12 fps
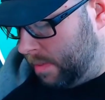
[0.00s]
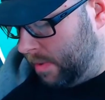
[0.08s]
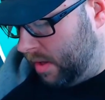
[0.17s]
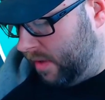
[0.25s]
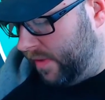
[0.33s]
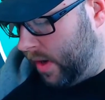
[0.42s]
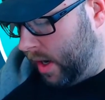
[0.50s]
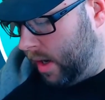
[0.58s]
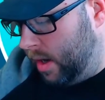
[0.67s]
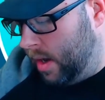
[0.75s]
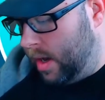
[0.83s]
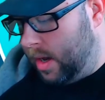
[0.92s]
up a little funny,
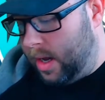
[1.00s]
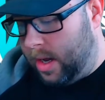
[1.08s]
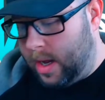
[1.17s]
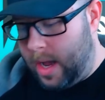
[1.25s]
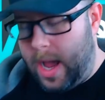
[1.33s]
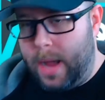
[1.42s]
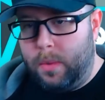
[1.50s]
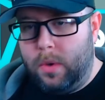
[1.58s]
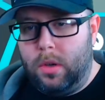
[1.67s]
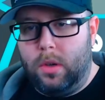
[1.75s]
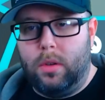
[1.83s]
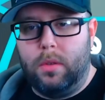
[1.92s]
I
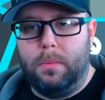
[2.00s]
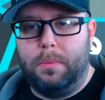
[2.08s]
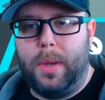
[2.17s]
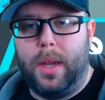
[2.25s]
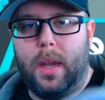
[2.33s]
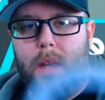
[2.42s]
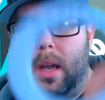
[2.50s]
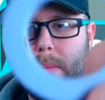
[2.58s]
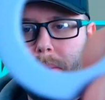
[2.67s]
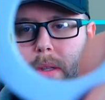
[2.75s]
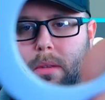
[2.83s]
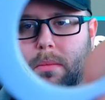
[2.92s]
will pick
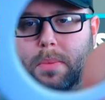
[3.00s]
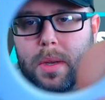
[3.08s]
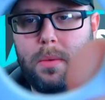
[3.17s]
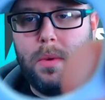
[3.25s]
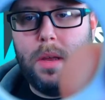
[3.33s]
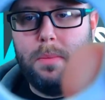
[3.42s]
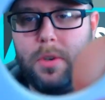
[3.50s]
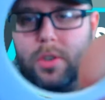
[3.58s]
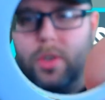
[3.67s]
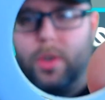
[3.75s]
one up and show